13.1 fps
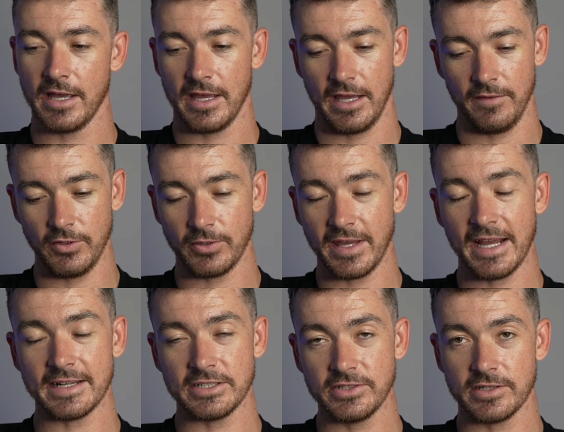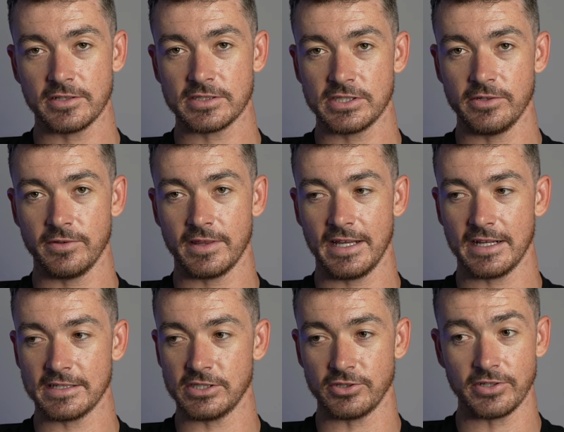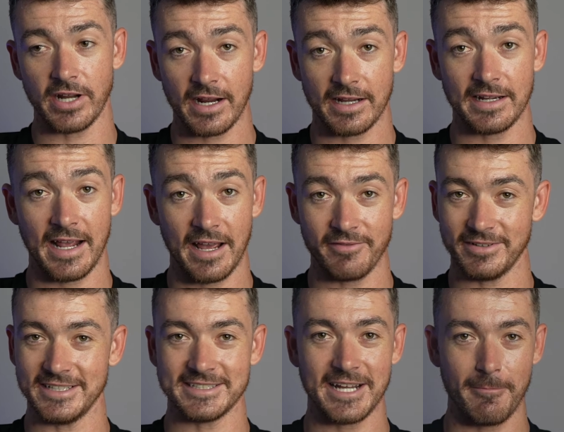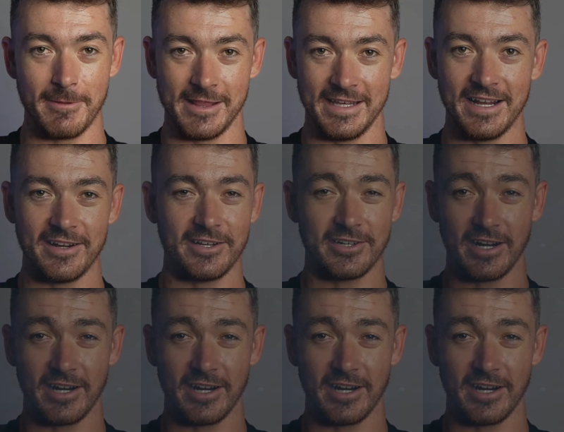If you can't do those two things, you're not going to have any time in the air, you're